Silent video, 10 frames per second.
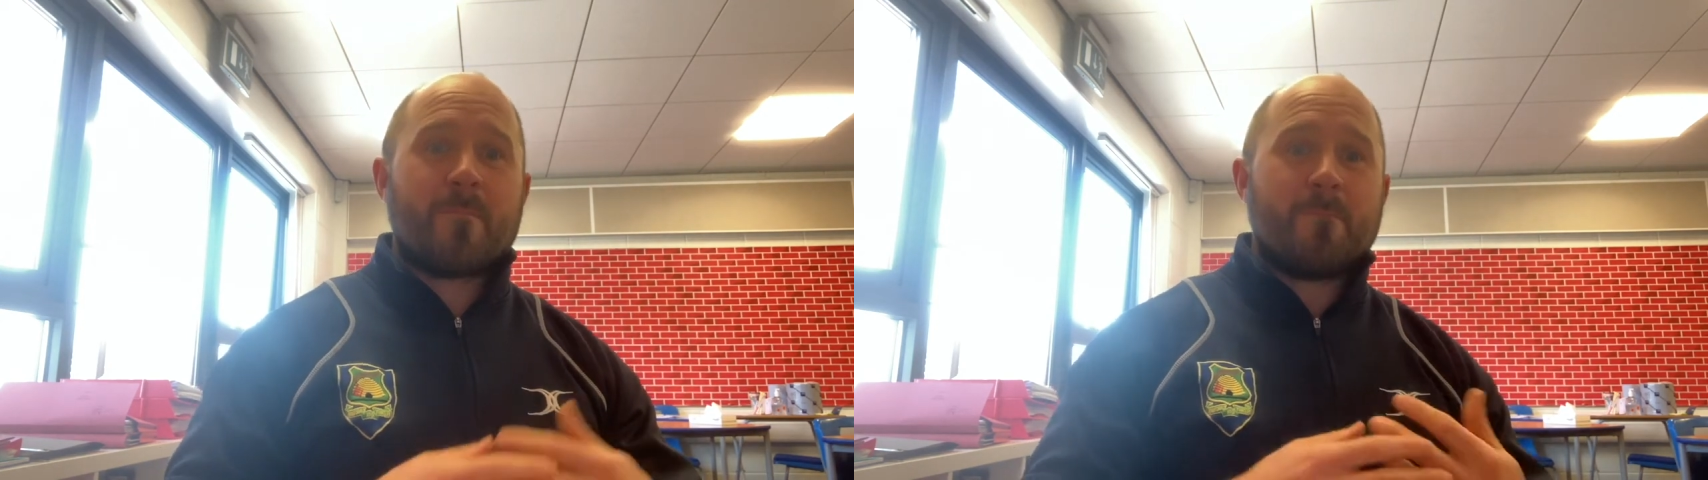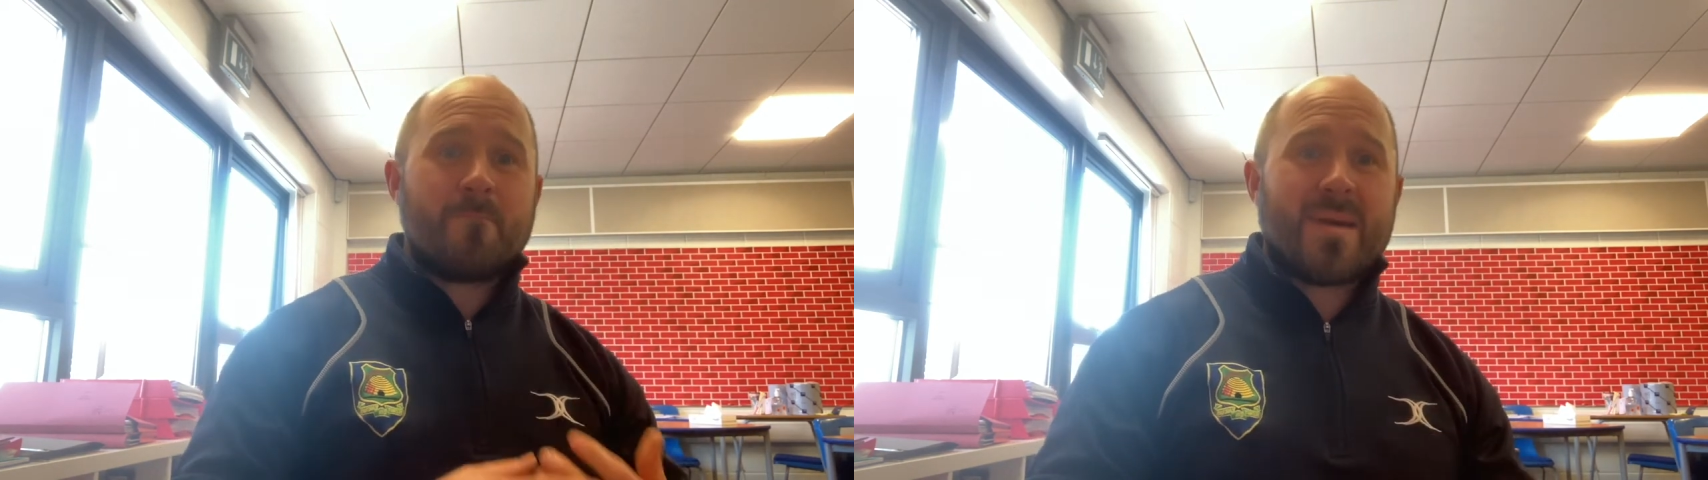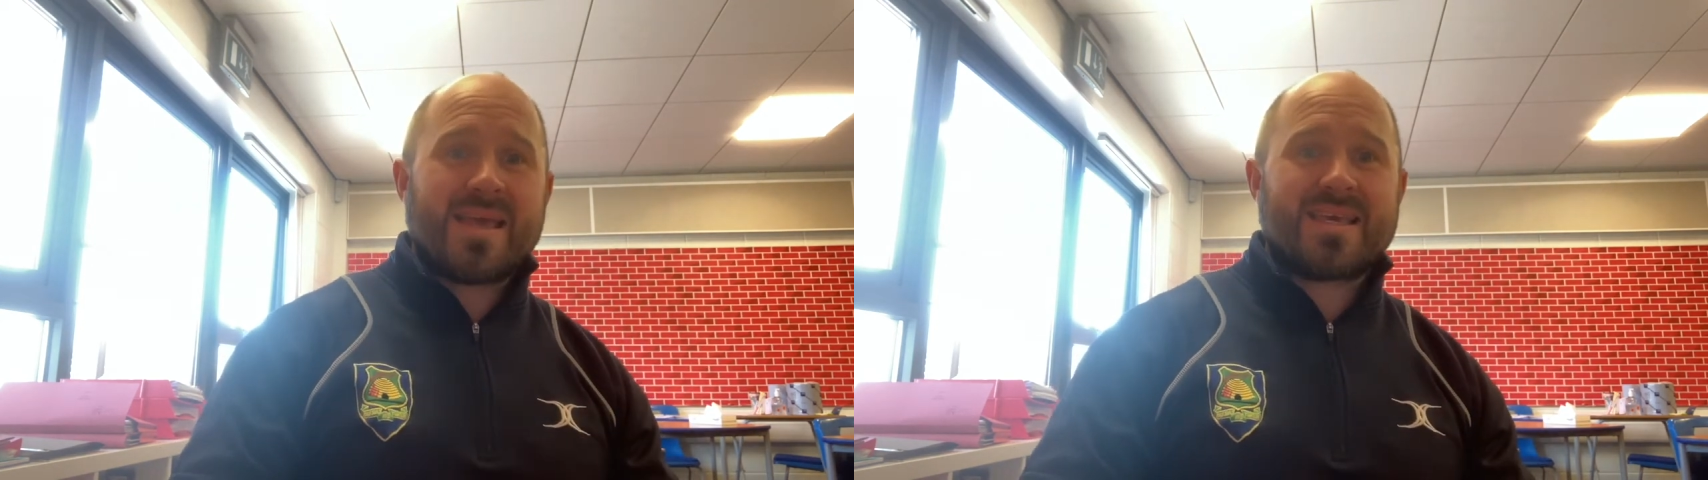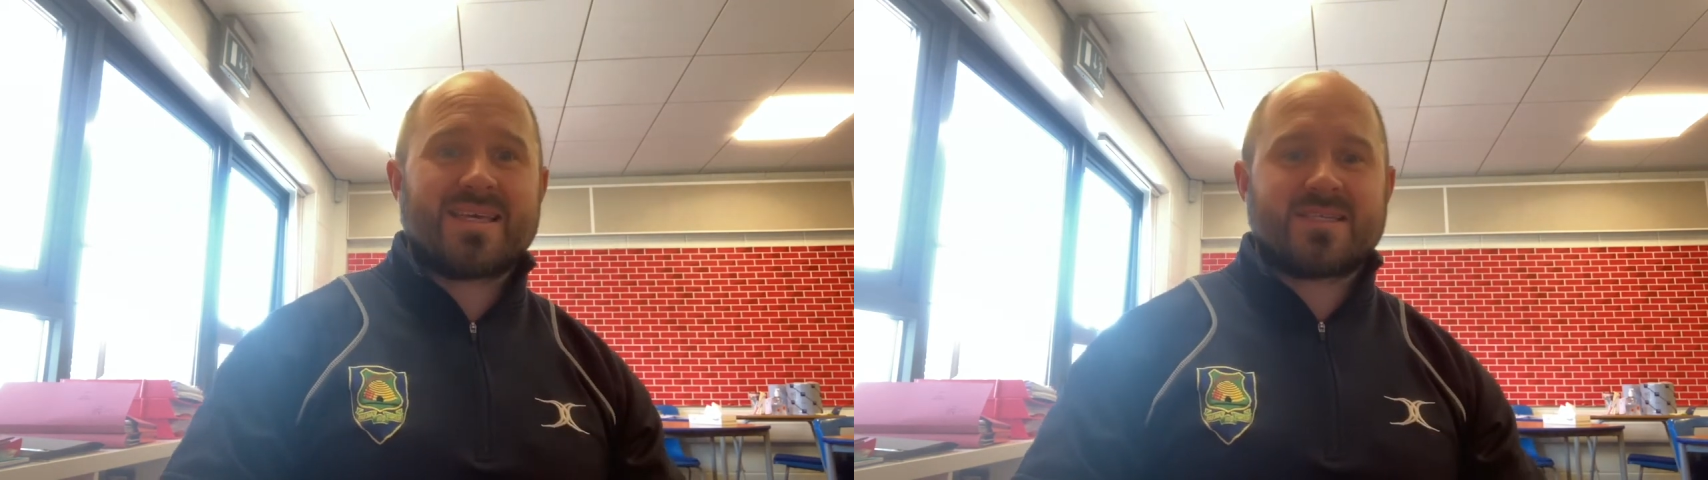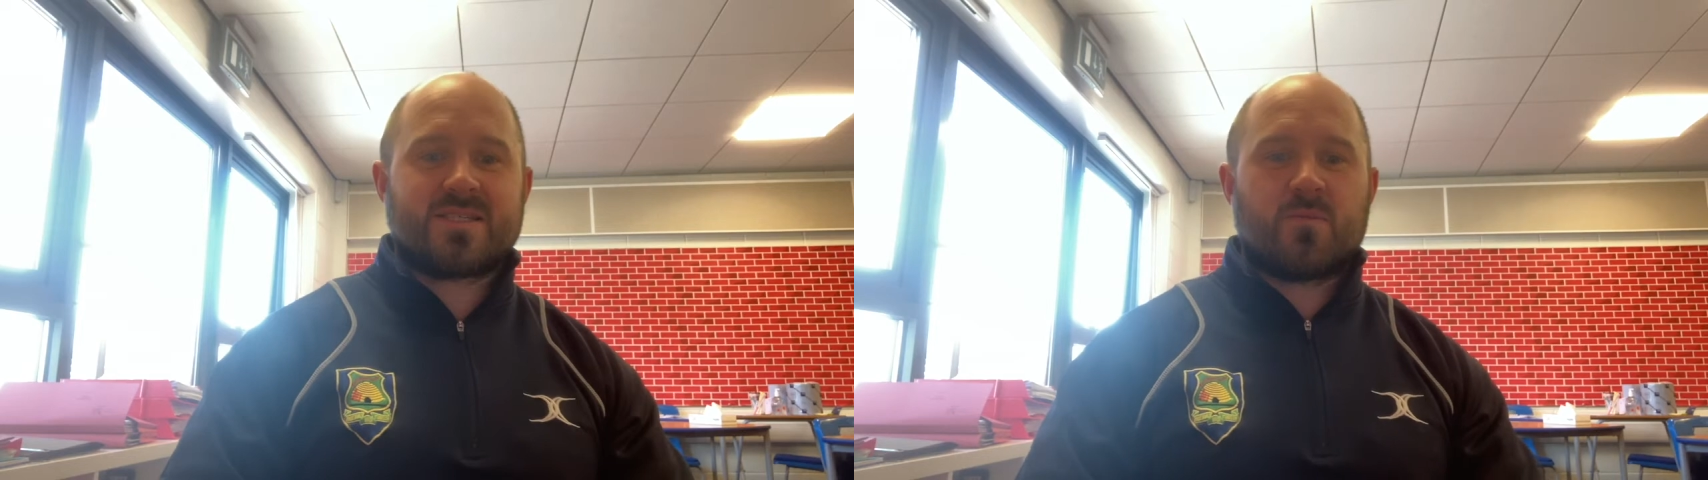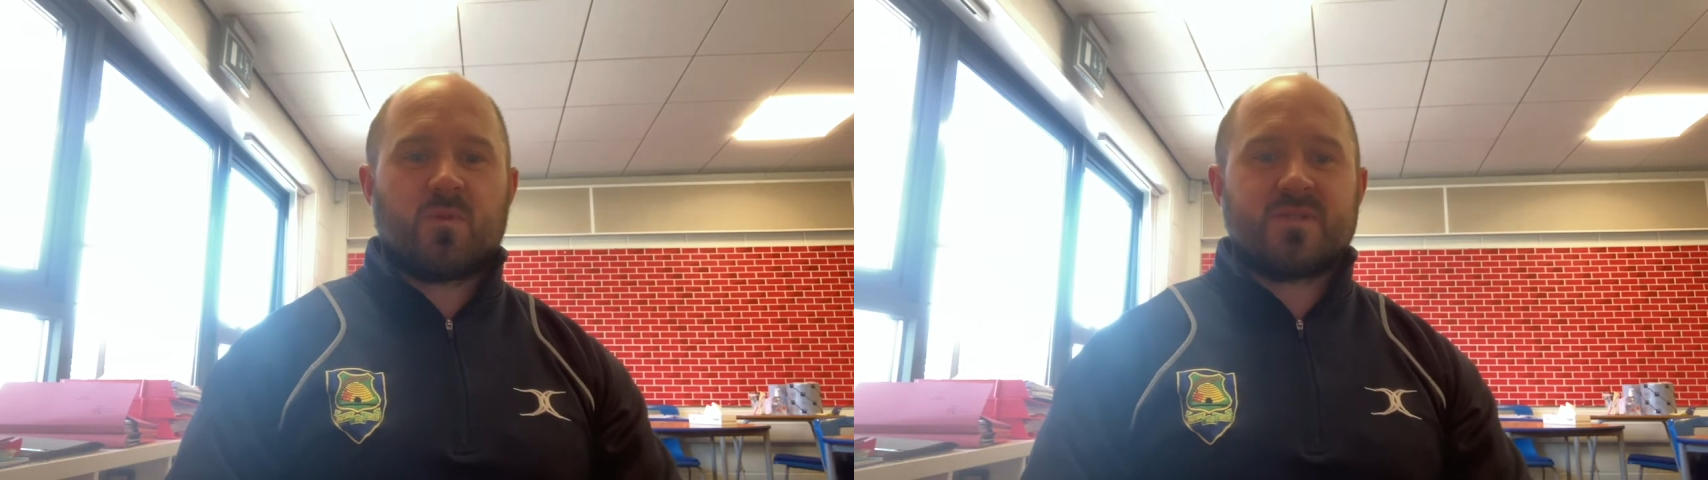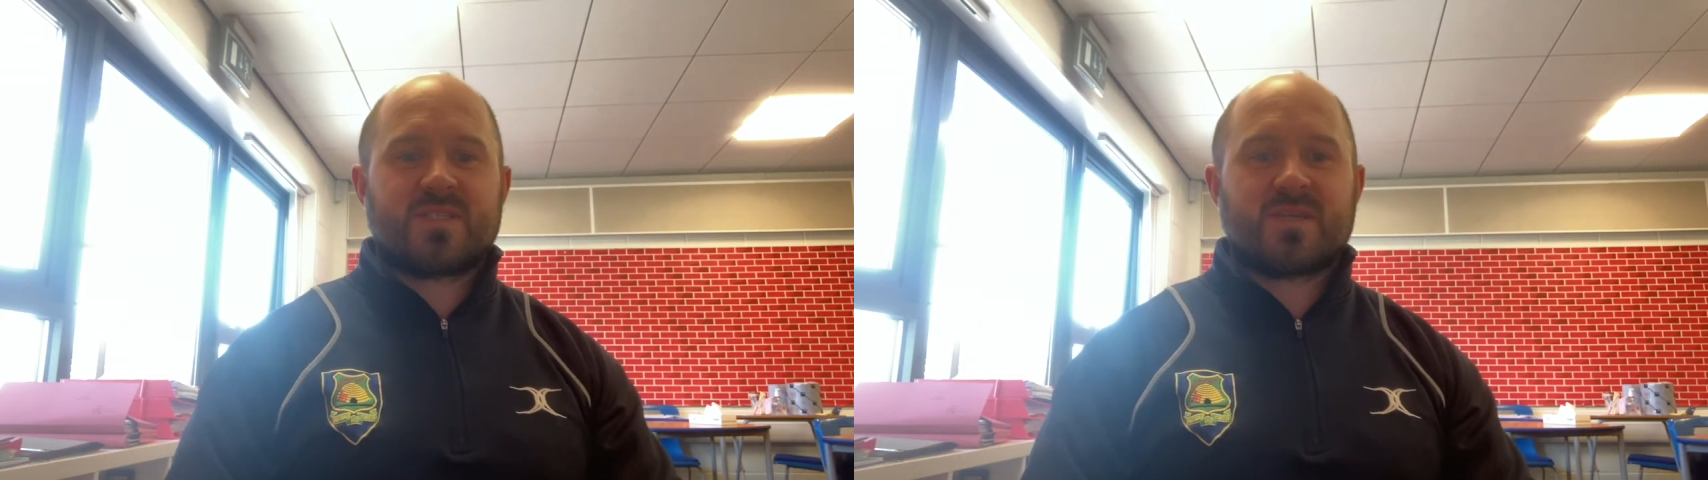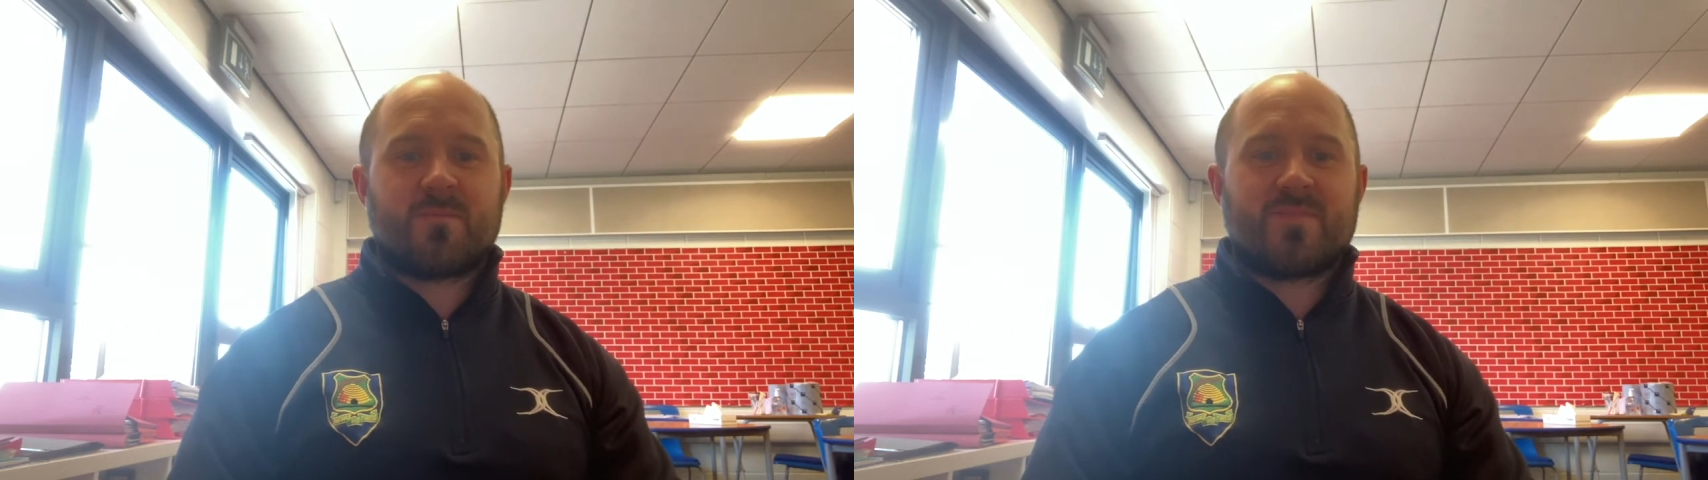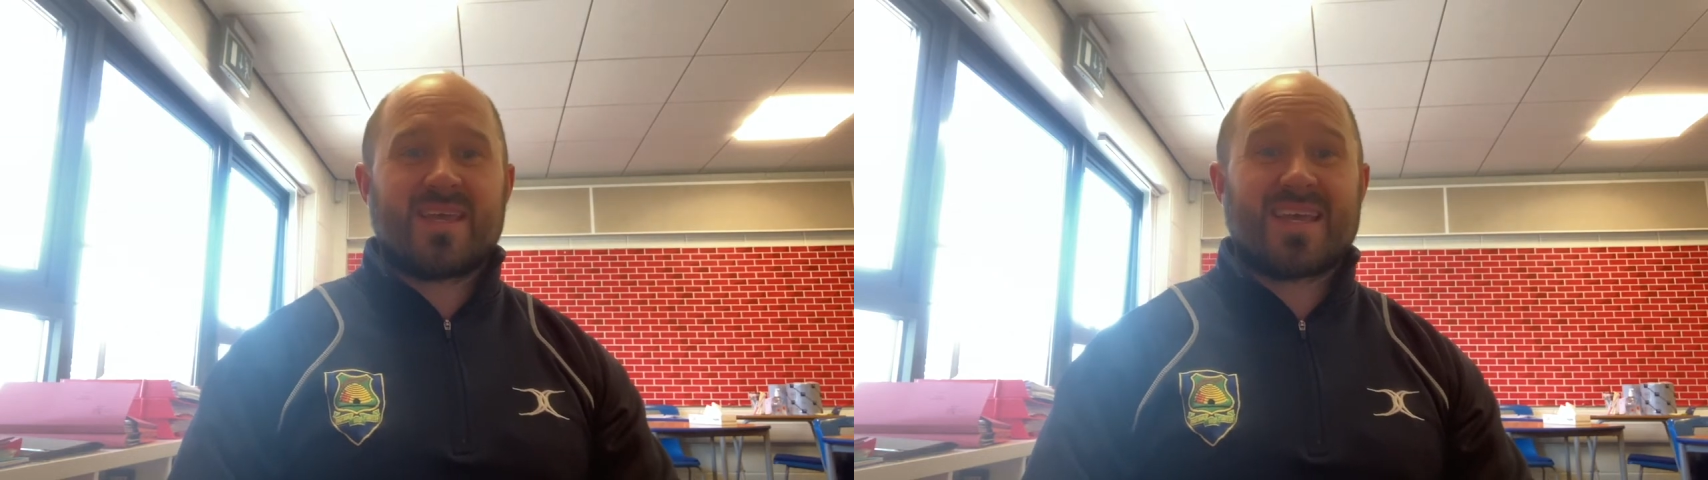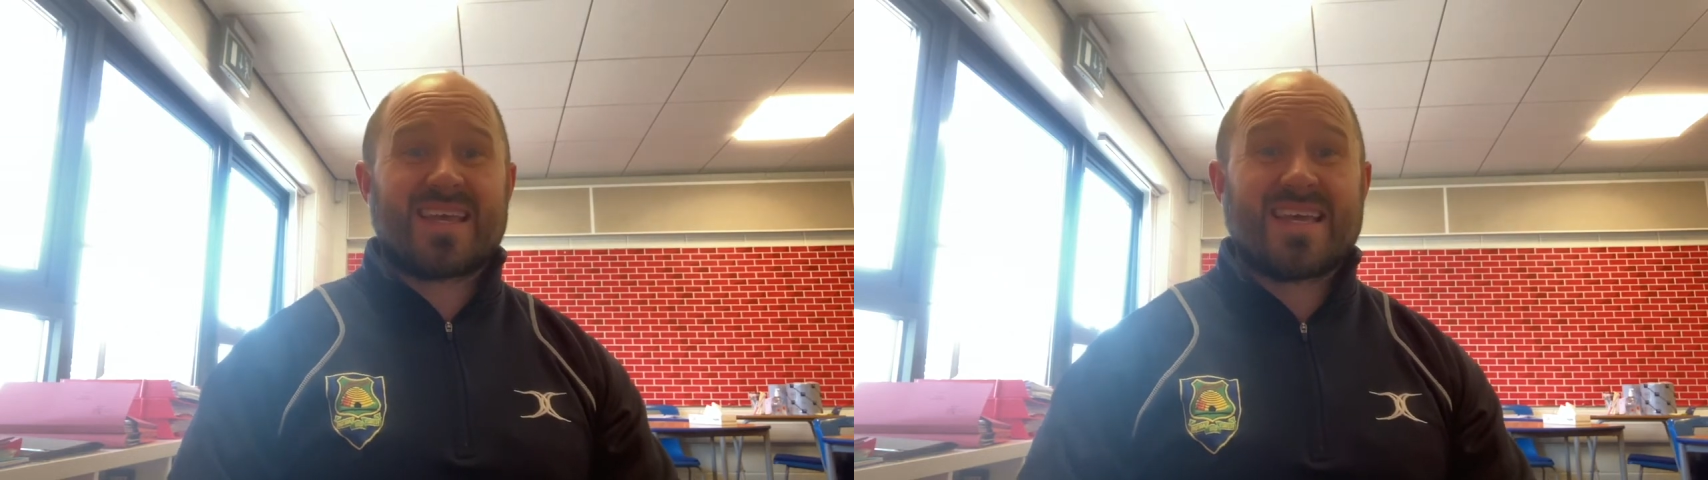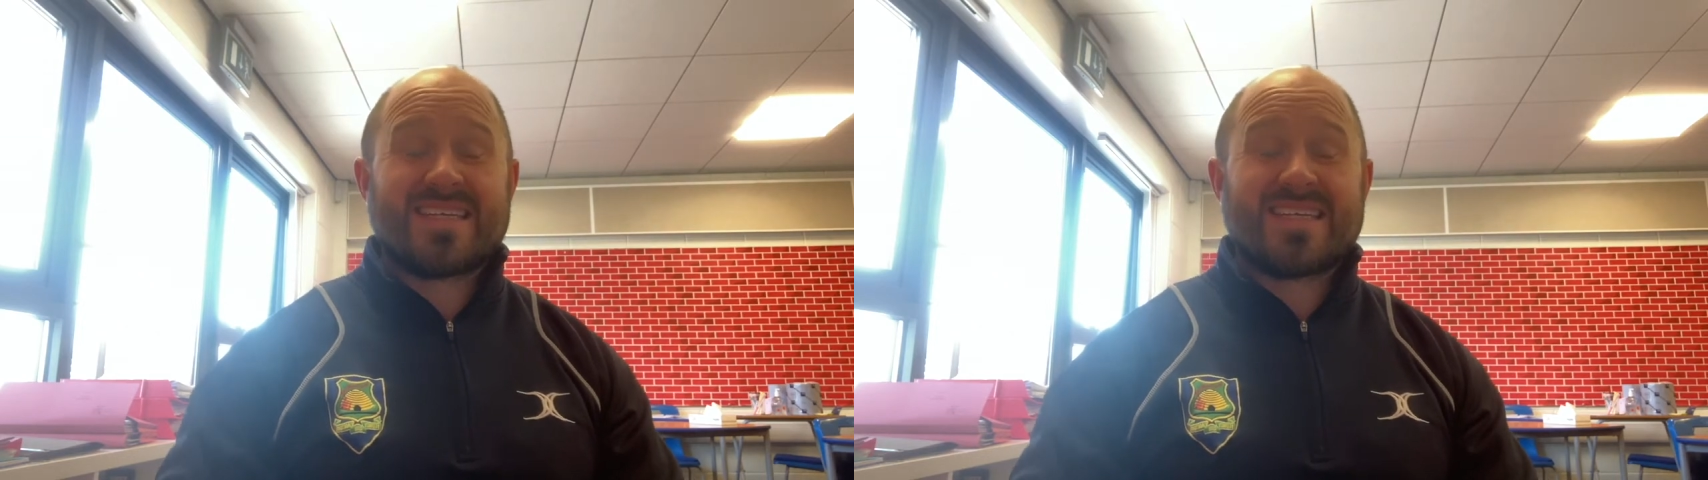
making someone something,